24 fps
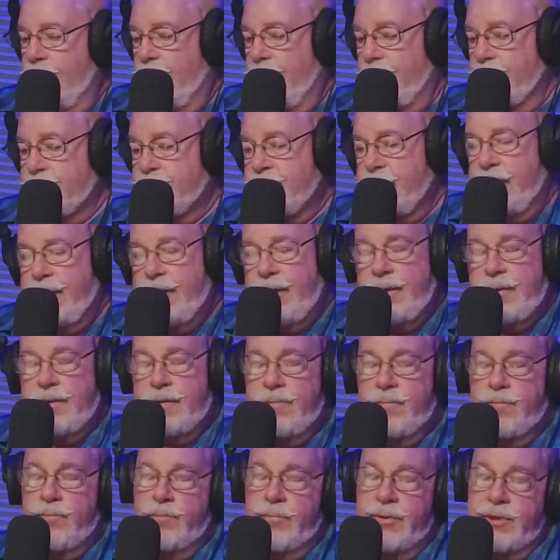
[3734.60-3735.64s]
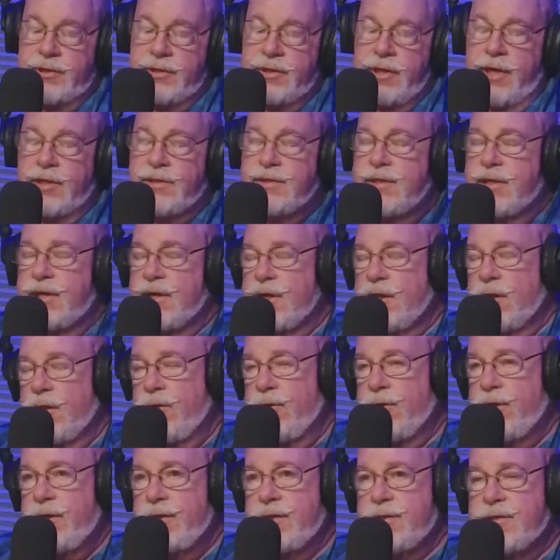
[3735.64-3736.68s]
I'll tell you, besides
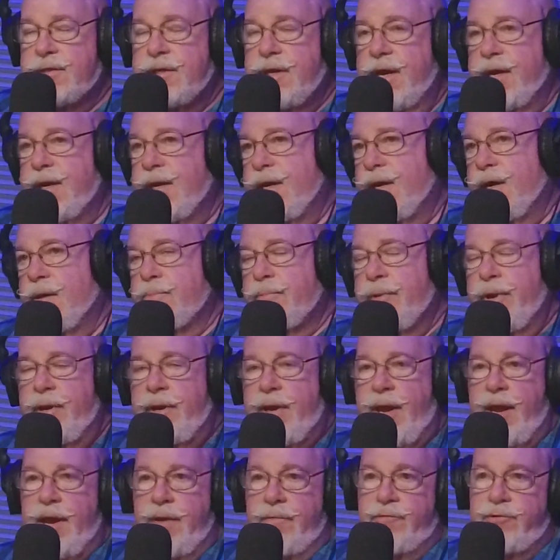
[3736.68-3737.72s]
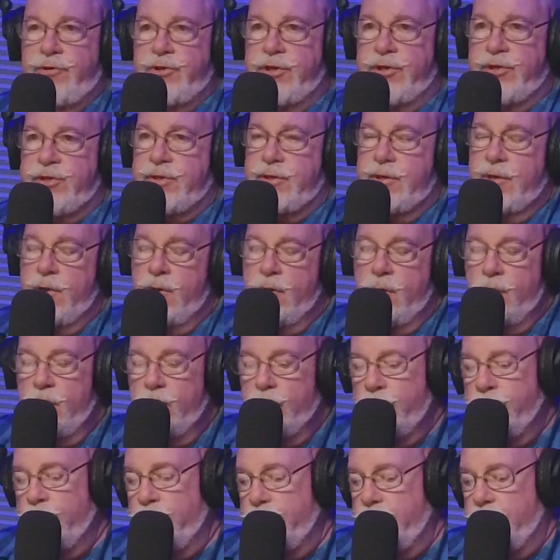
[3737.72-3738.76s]
Nickelodeon standing up and having just
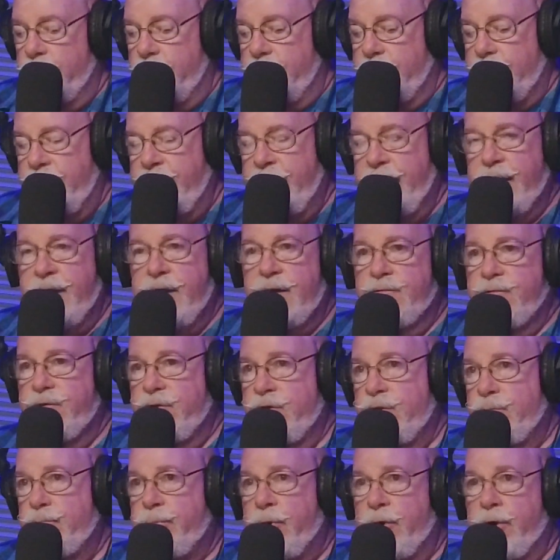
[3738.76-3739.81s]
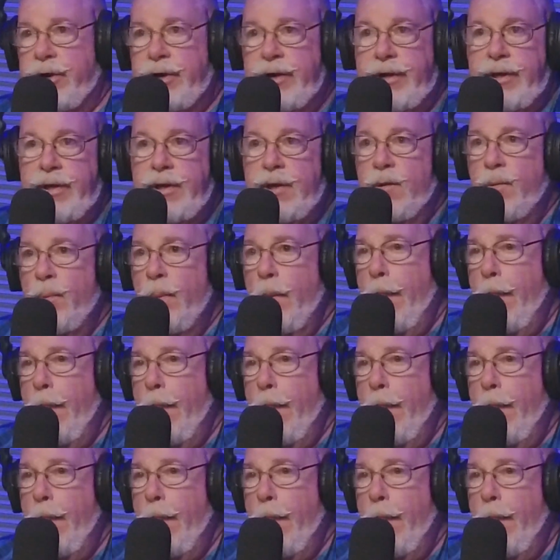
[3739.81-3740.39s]
putting on a heck of a good party,